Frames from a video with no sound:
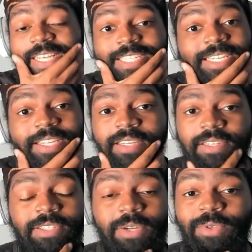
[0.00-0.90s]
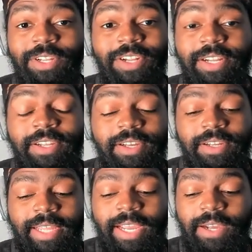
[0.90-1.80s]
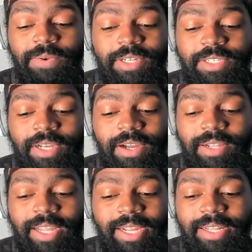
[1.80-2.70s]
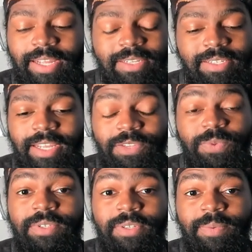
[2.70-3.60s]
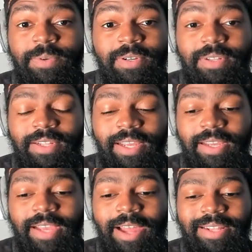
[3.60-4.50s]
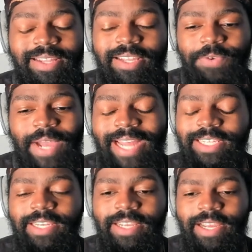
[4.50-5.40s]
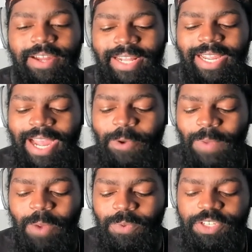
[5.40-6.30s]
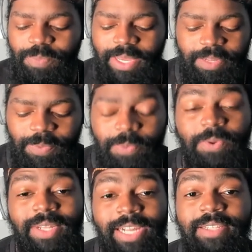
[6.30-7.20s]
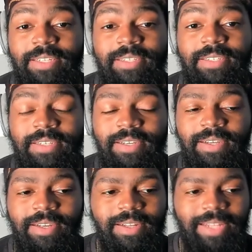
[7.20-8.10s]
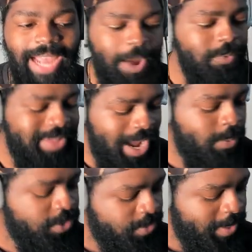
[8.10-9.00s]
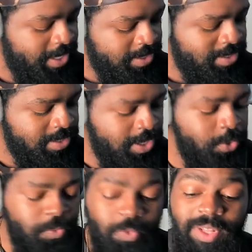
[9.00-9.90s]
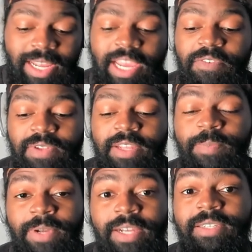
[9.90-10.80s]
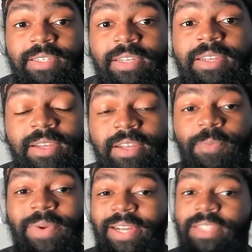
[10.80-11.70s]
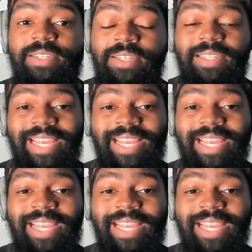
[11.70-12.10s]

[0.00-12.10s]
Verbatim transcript: She did, Snow literally did her thing on this, y'all. Like, that's that's what's up, bro. Like, I that's why I tell y'all, like, I, I respect people like this. Like, I I respect Snow really heavily because of because of this.